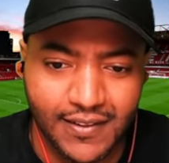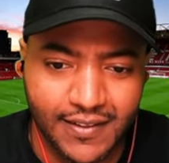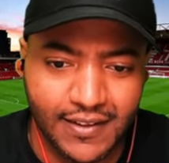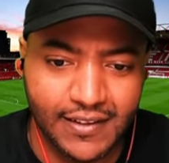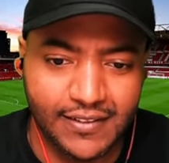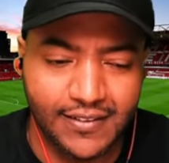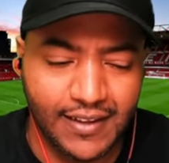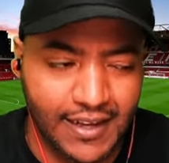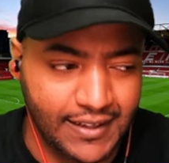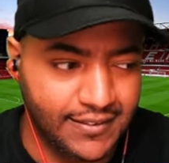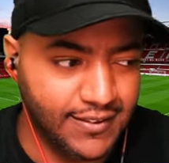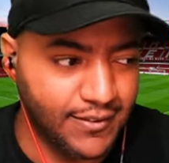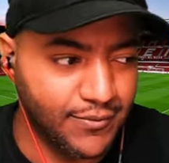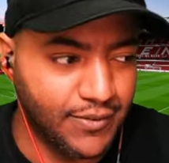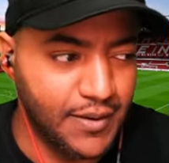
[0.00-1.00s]
The
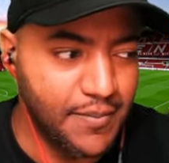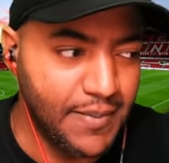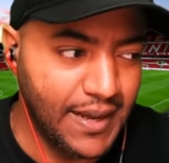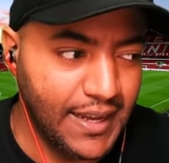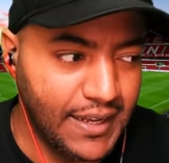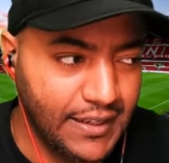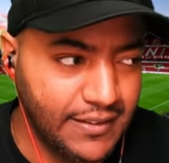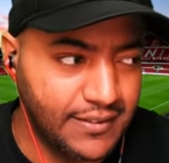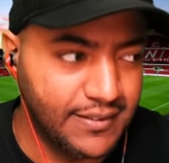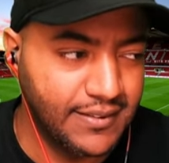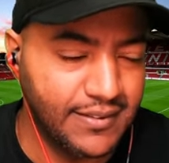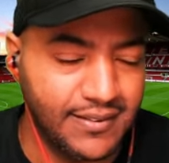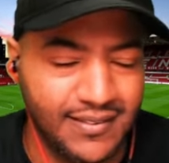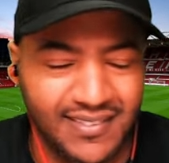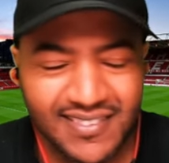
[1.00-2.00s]
title
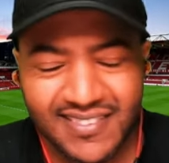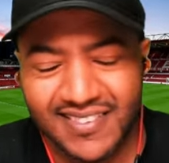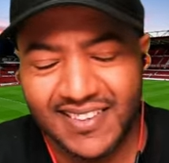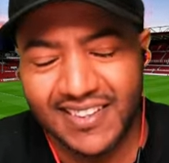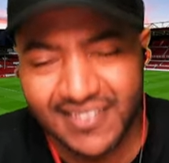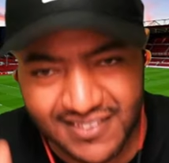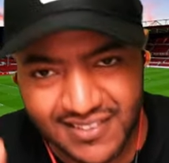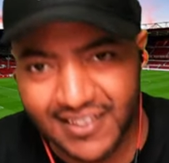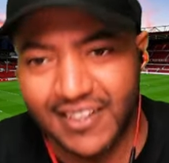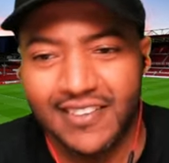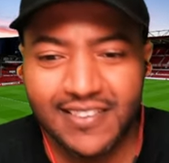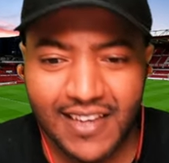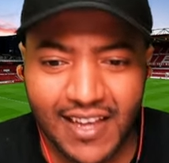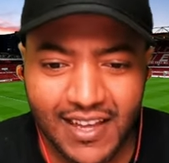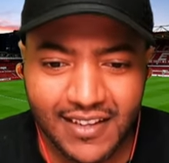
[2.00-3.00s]
remains in
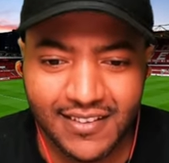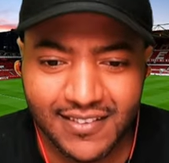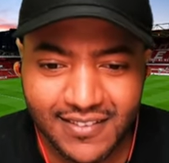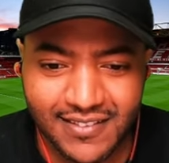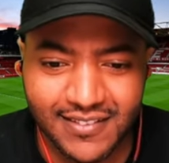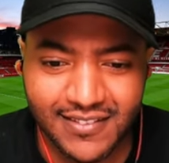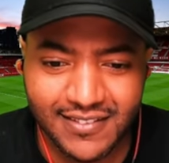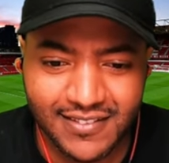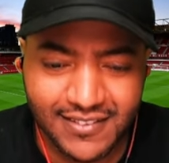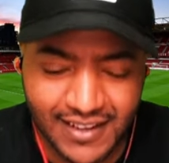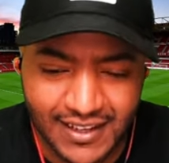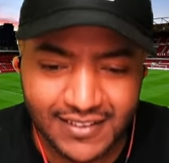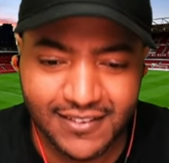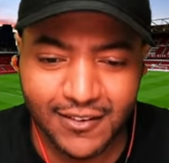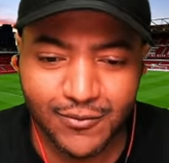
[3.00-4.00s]
City's hand.
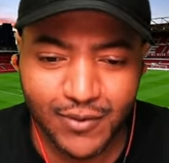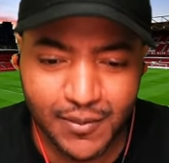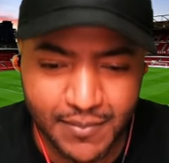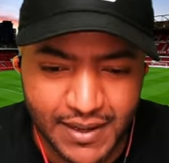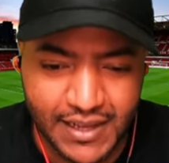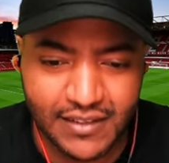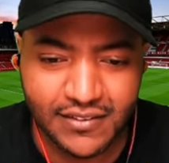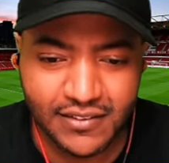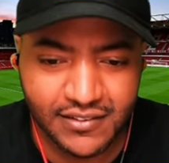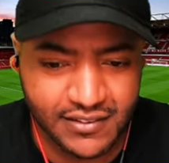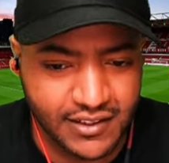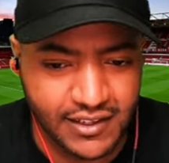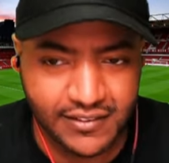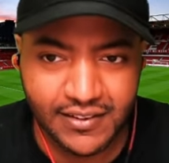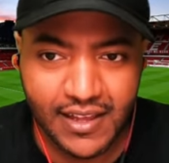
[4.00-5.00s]
Title remains in
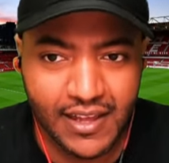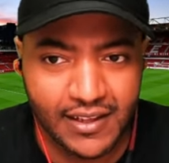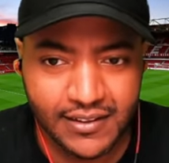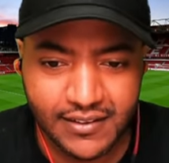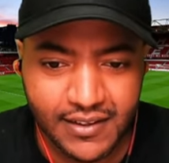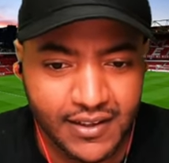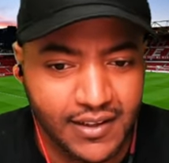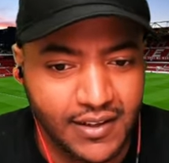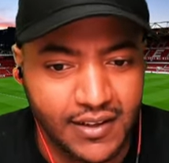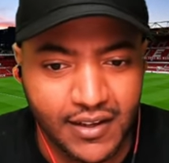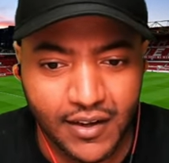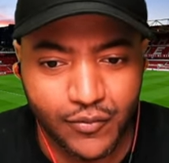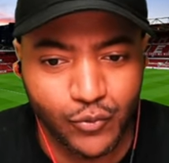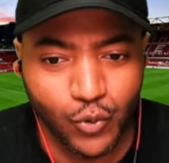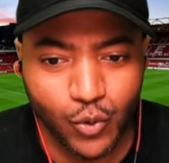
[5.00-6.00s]
City's hand.
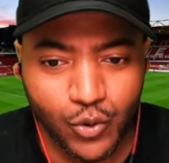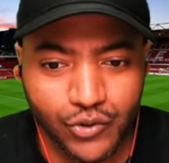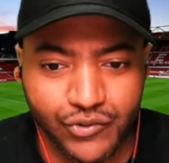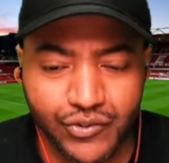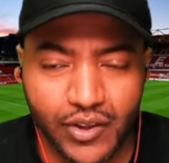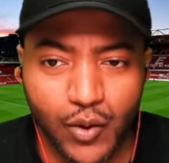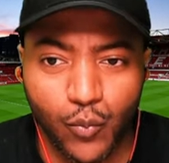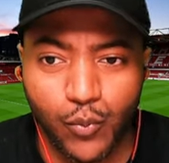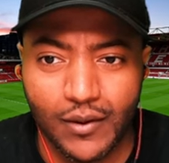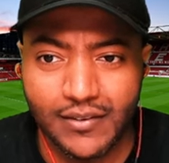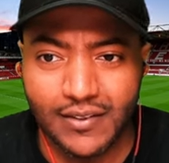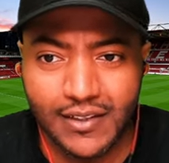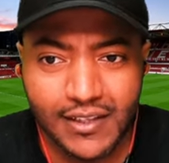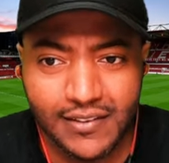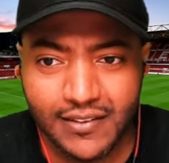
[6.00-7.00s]
Of course, it
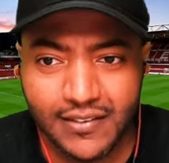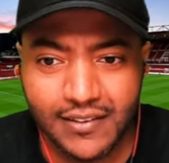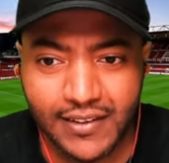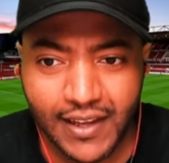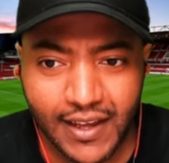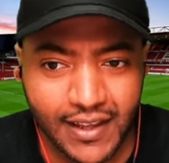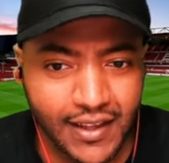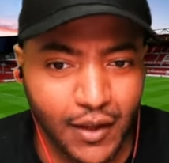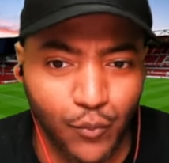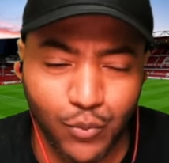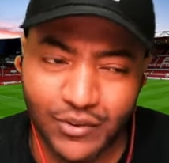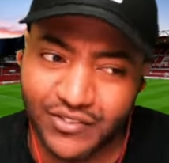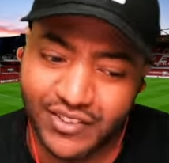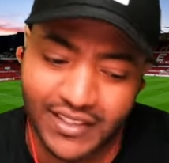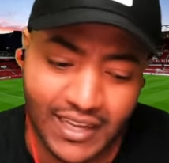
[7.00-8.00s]
wasn't easy today. It
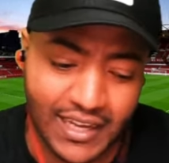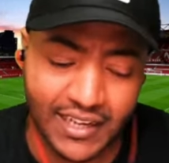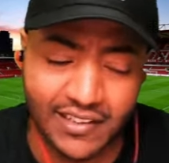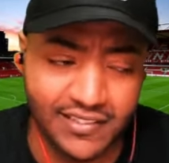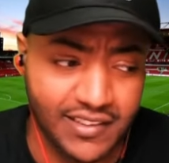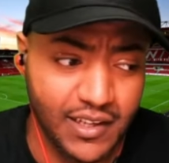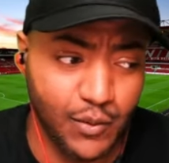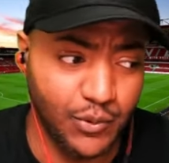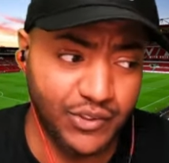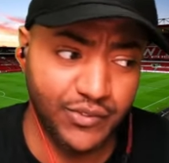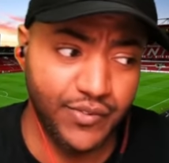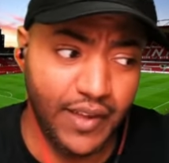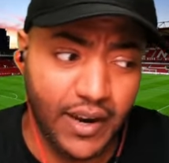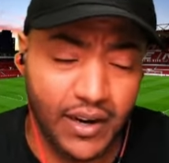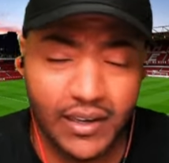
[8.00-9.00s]
was not easy. It was
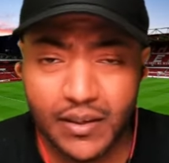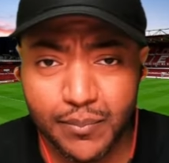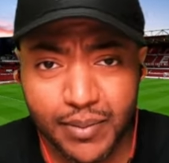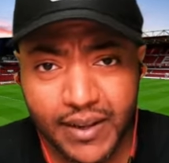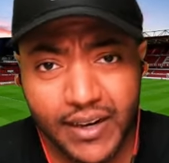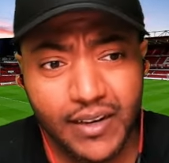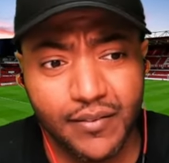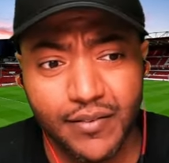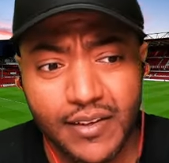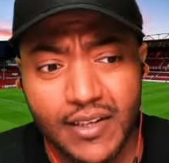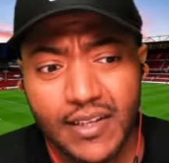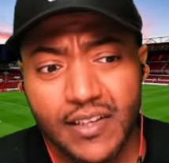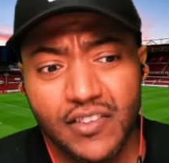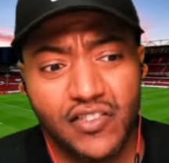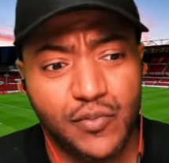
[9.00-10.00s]
very competitive,
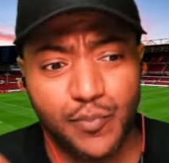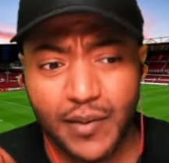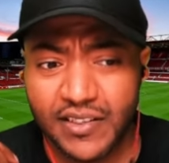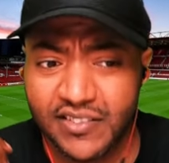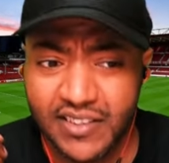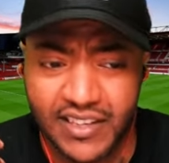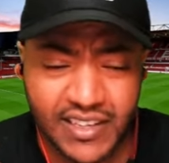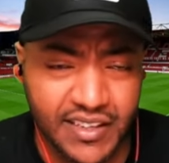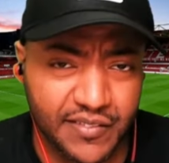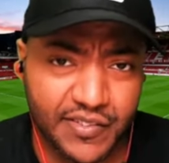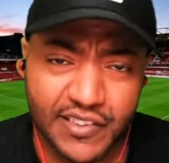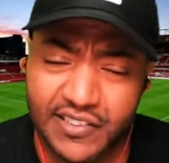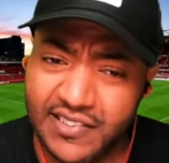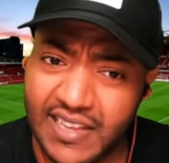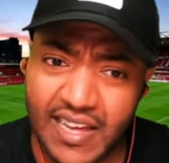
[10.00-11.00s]
especially in the
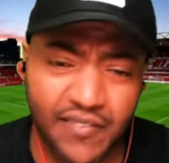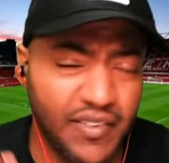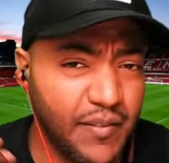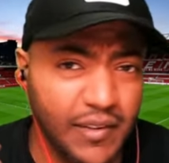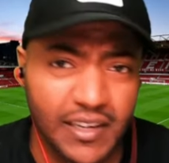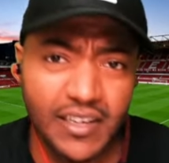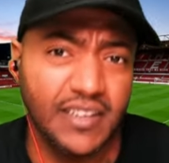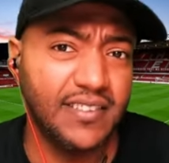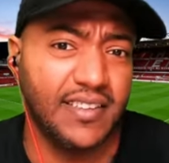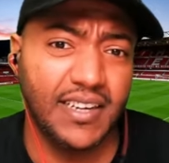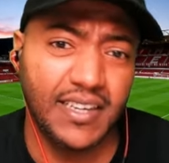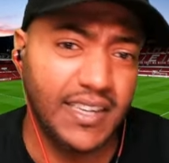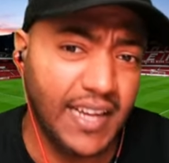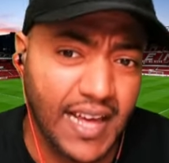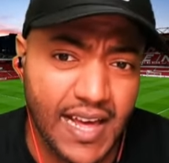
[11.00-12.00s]
first half, even in the
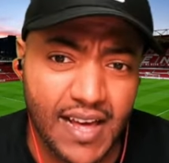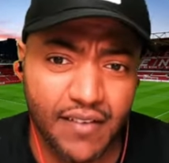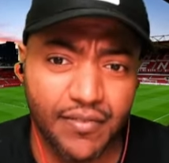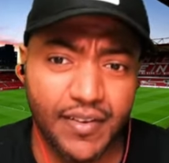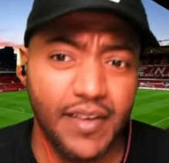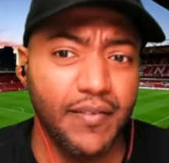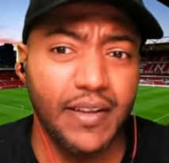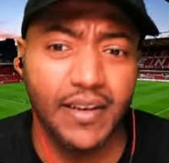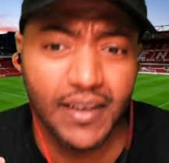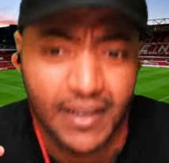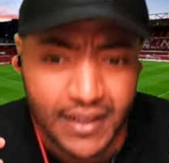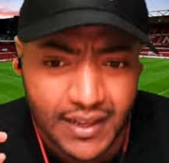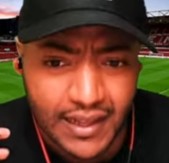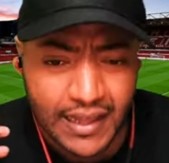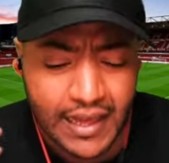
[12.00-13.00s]
second half, even
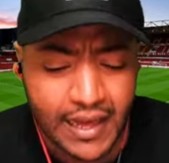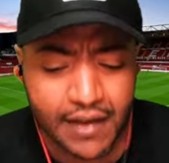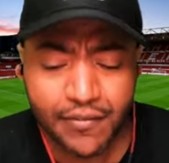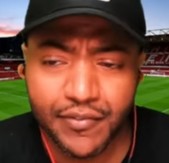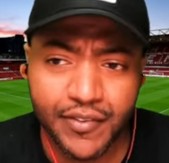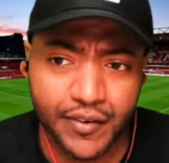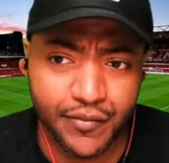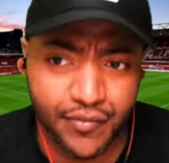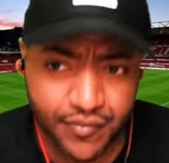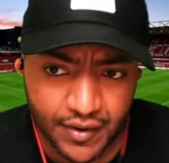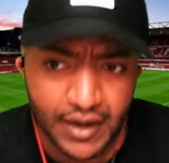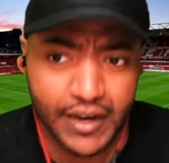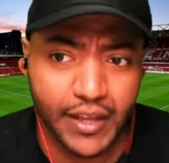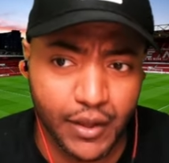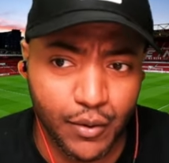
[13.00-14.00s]
after
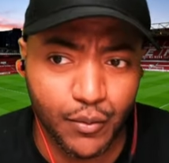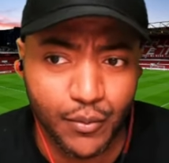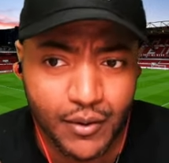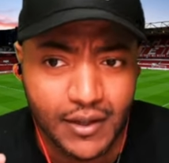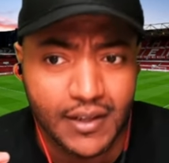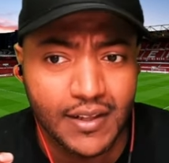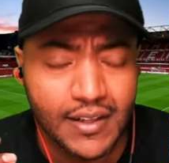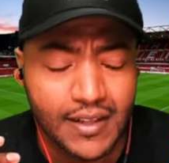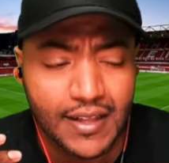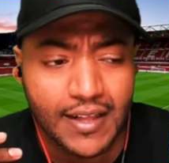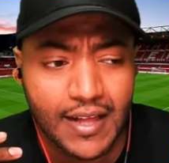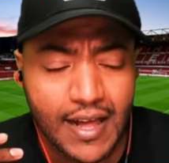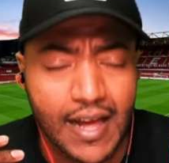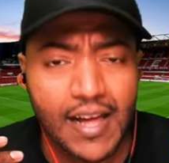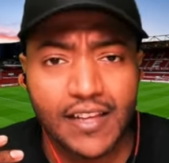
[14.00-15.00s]
Gvardiol
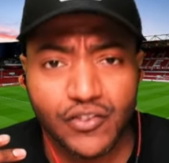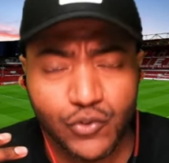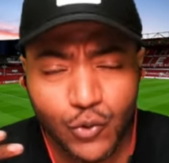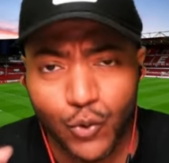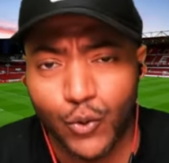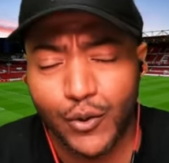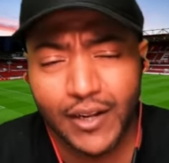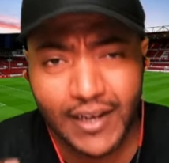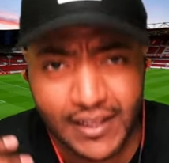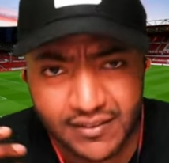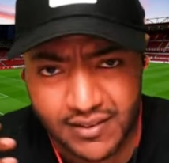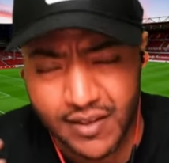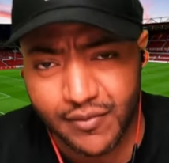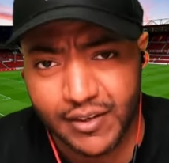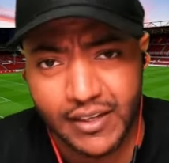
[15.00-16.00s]
has scored and has
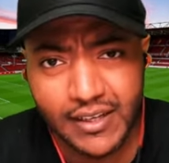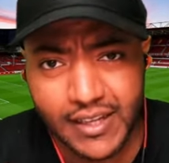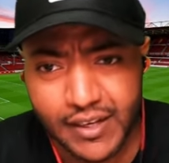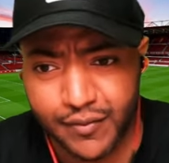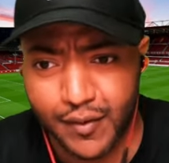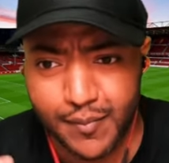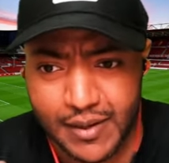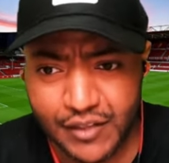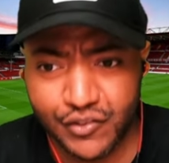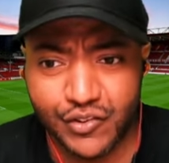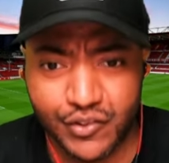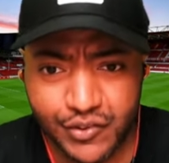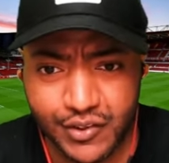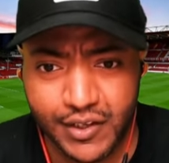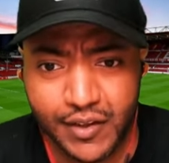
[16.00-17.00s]
given a lead for
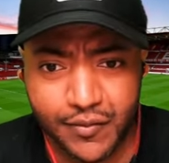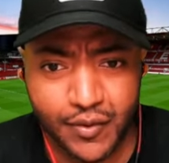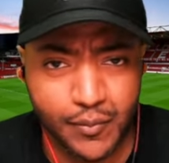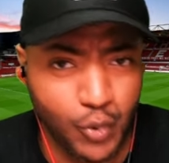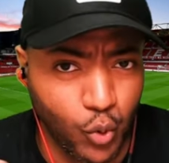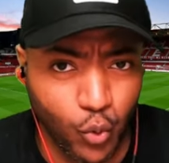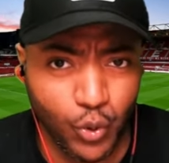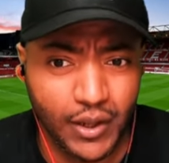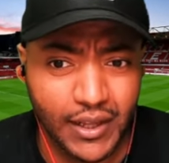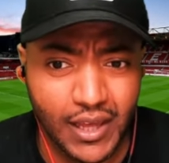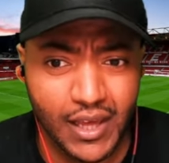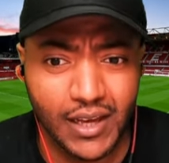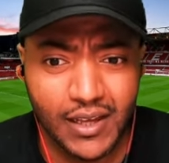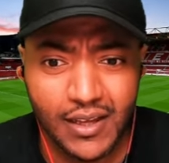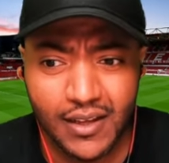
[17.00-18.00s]
Manchester City from a corner
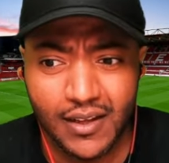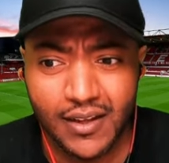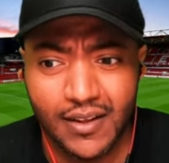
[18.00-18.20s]
kick.